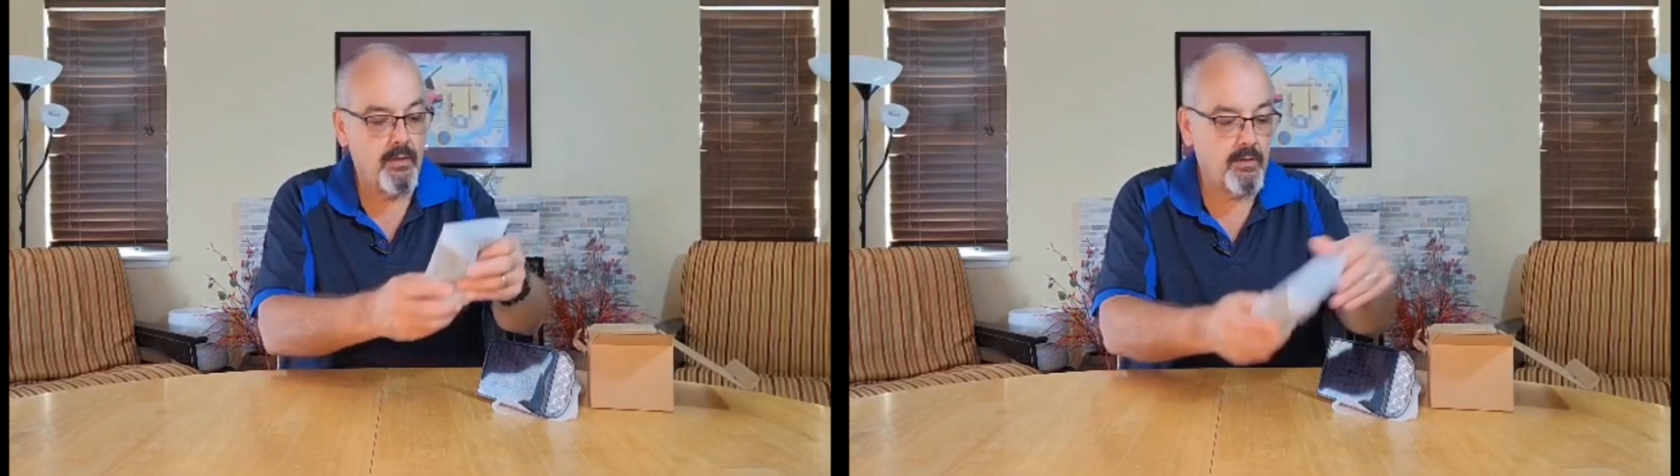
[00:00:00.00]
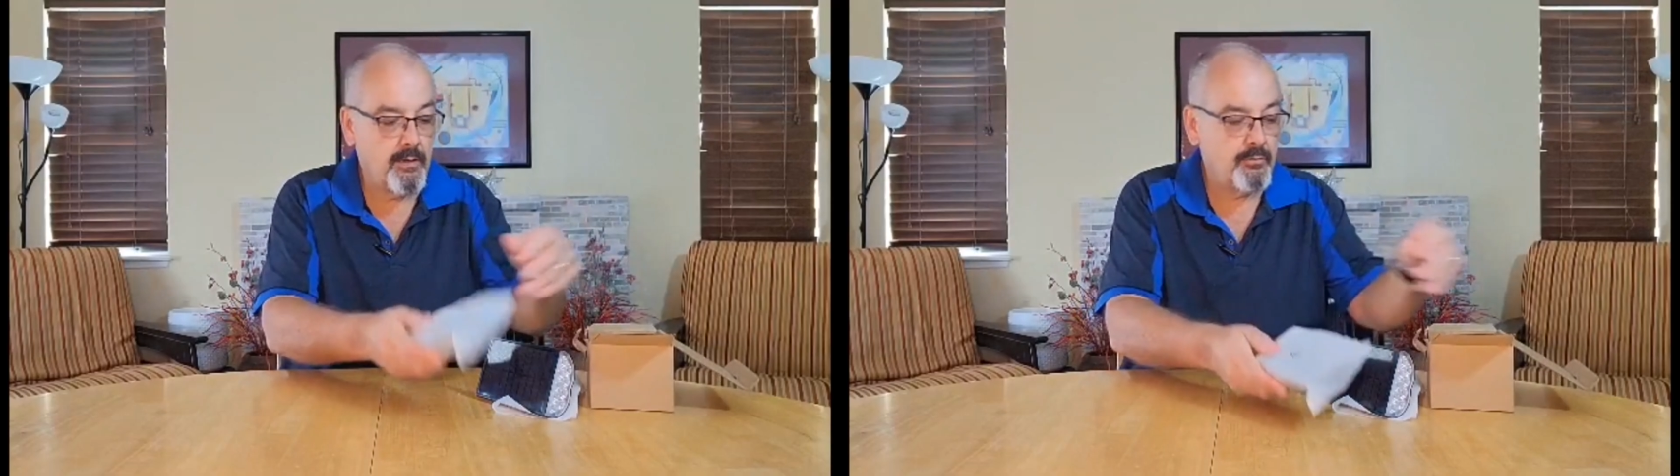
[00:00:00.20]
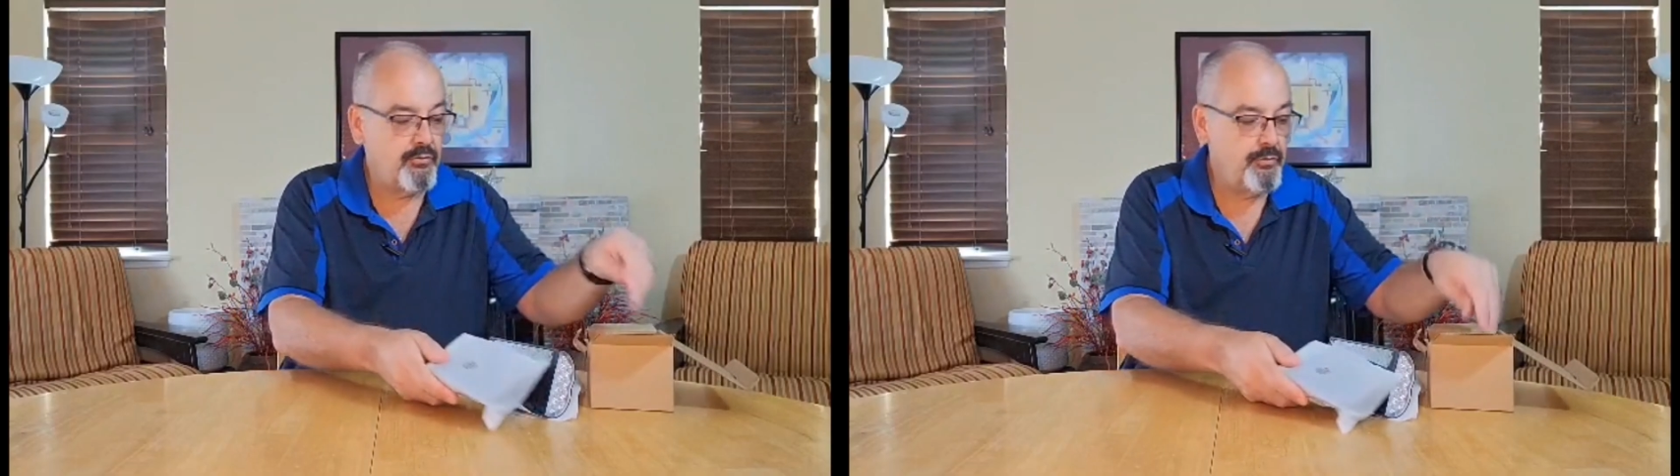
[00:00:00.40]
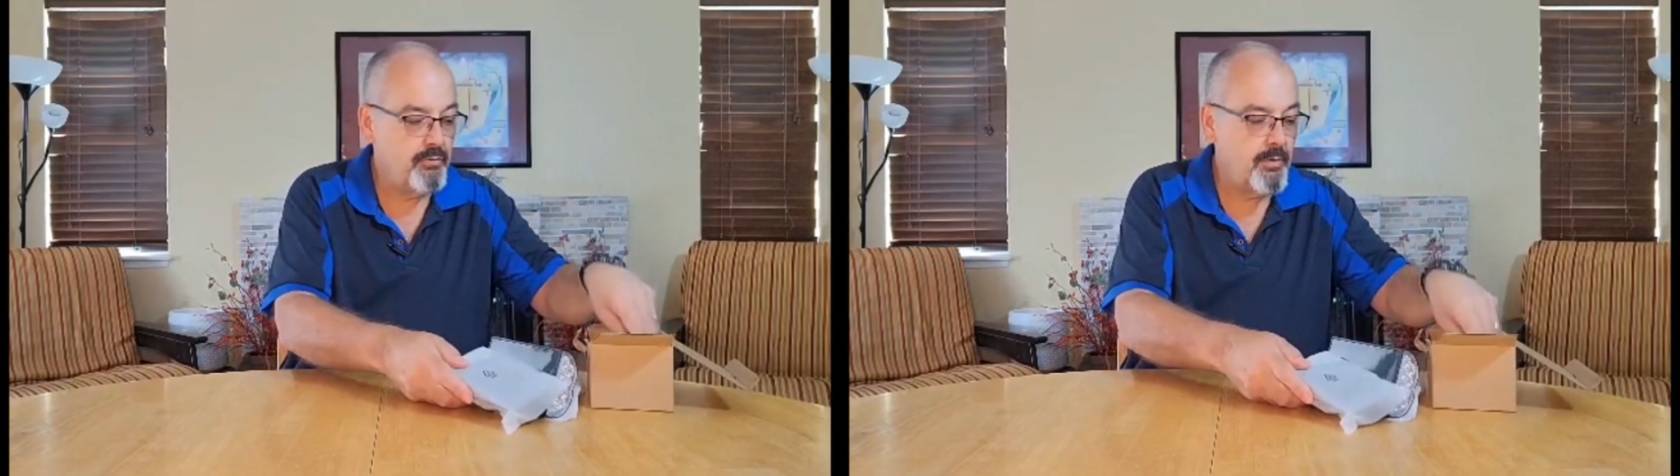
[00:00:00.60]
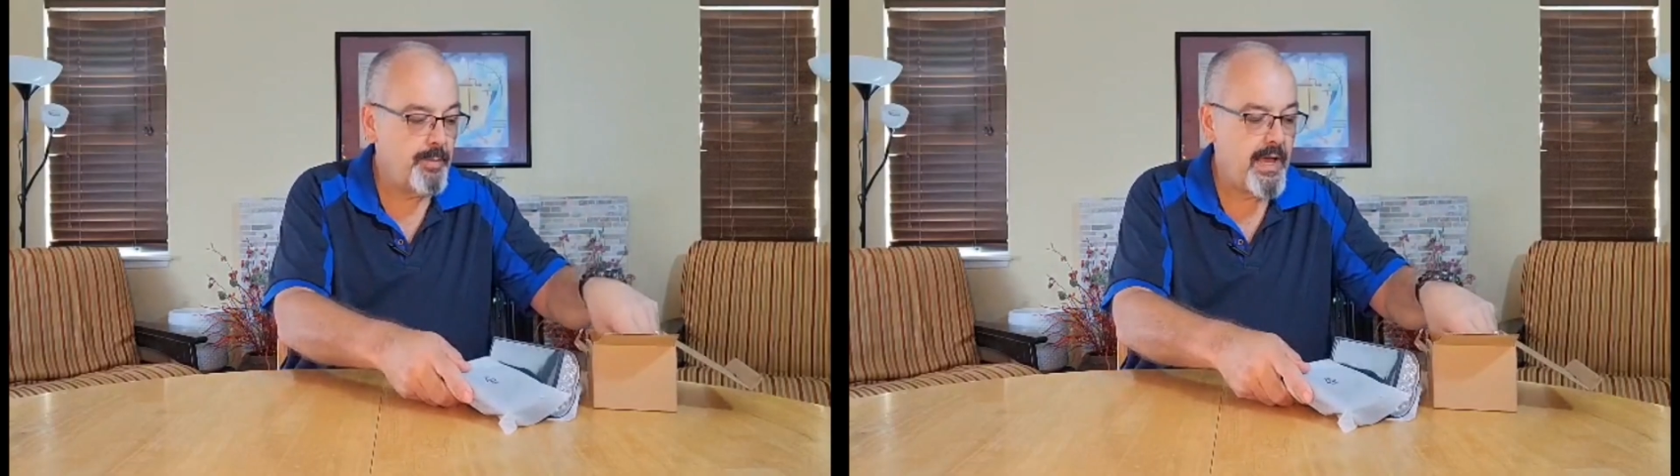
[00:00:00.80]
Come two
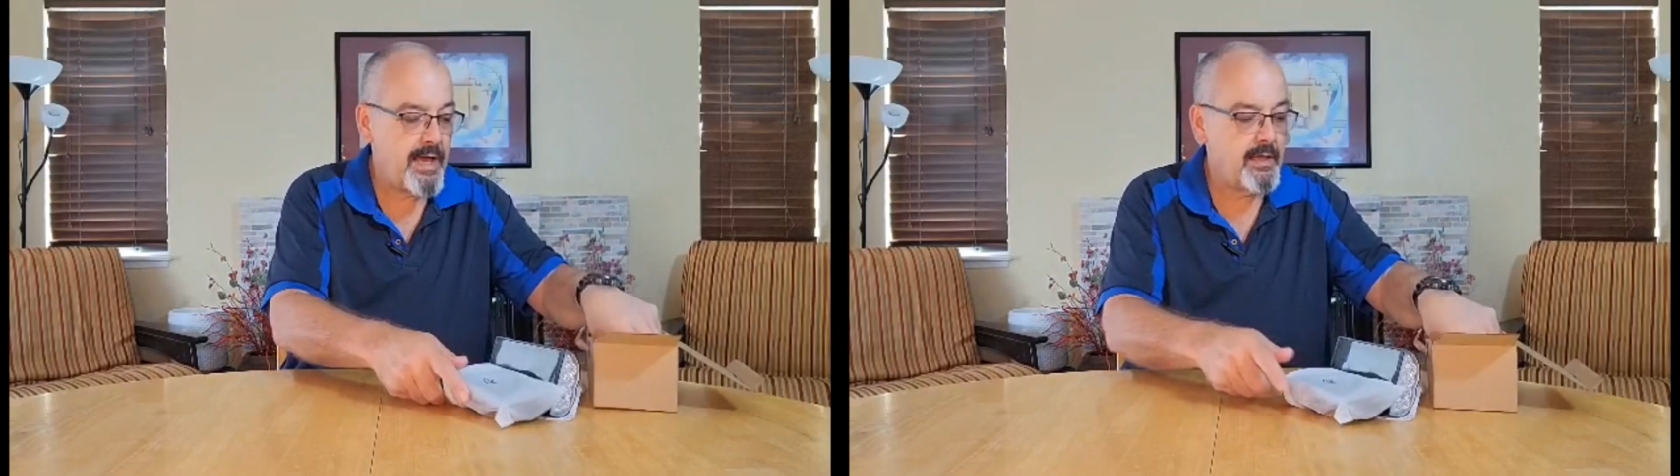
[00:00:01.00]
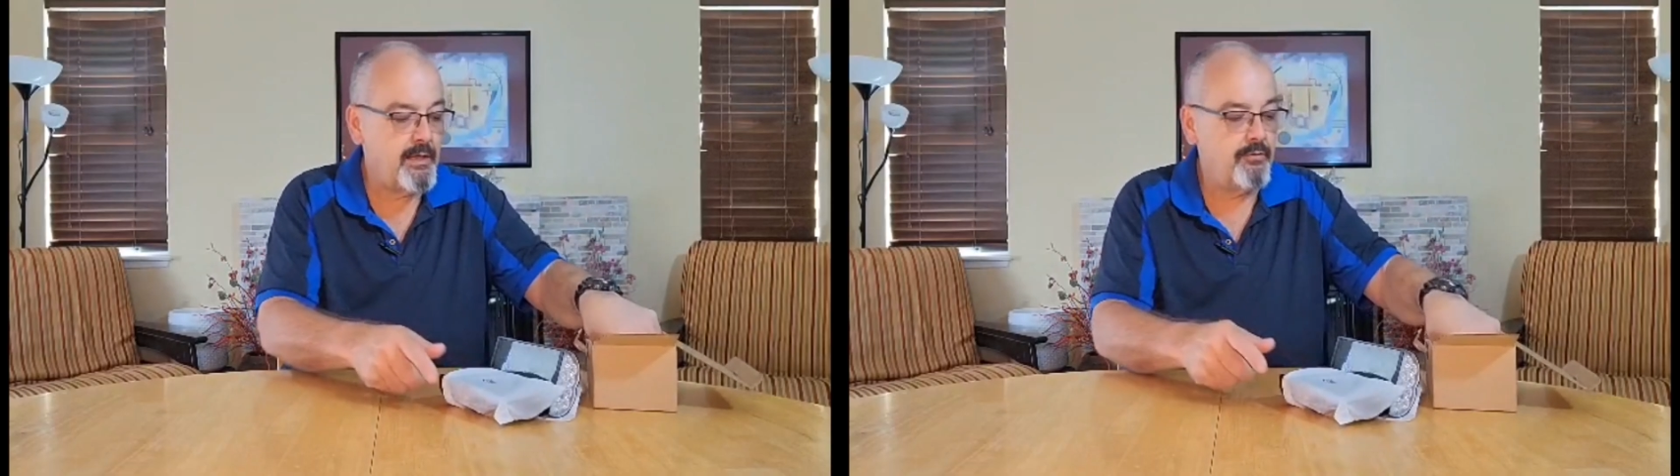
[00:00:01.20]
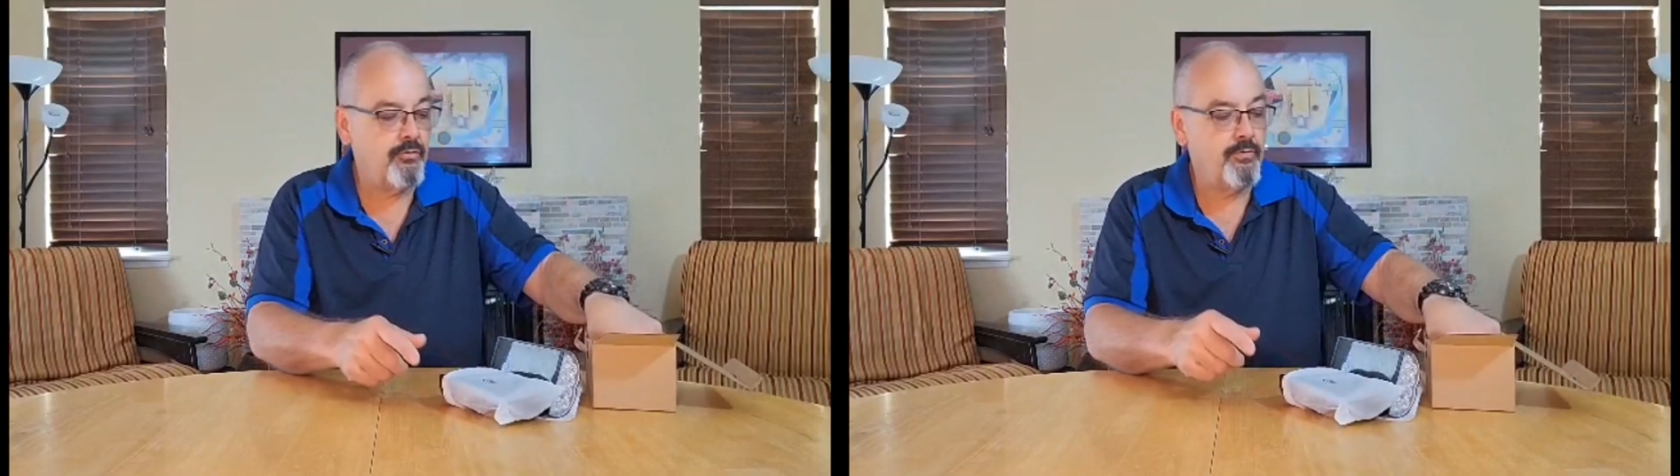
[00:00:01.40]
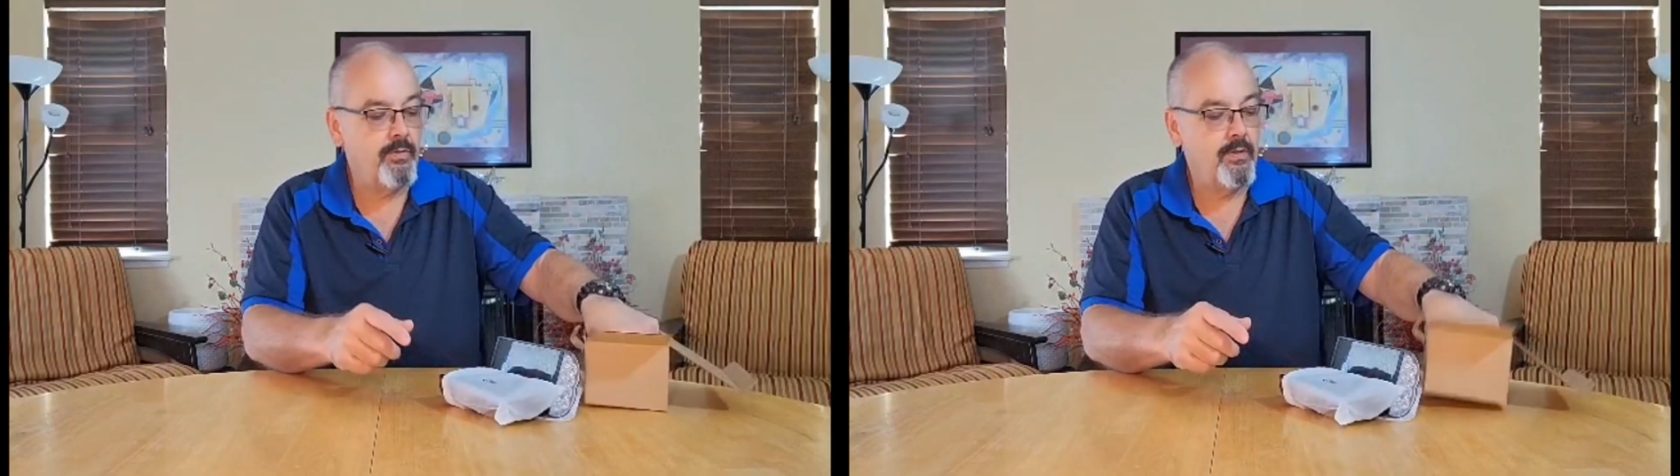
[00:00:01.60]
to a package,